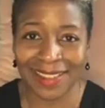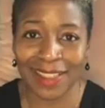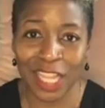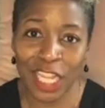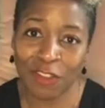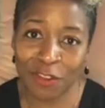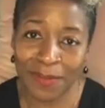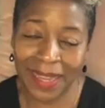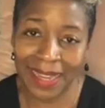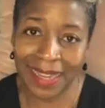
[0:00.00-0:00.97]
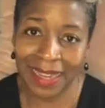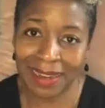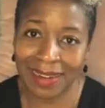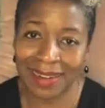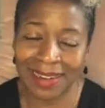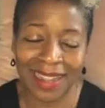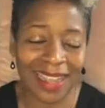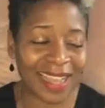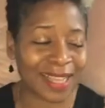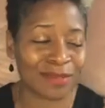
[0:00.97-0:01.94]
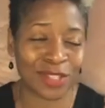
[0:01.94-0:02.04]
Thank you for being here.
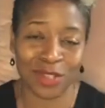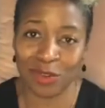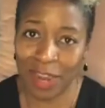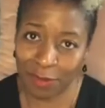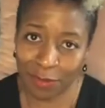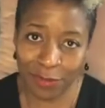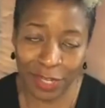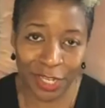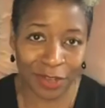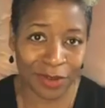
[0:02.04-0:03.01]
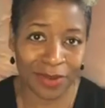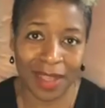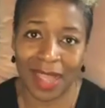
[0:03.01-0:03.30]
I'm so grateful for you.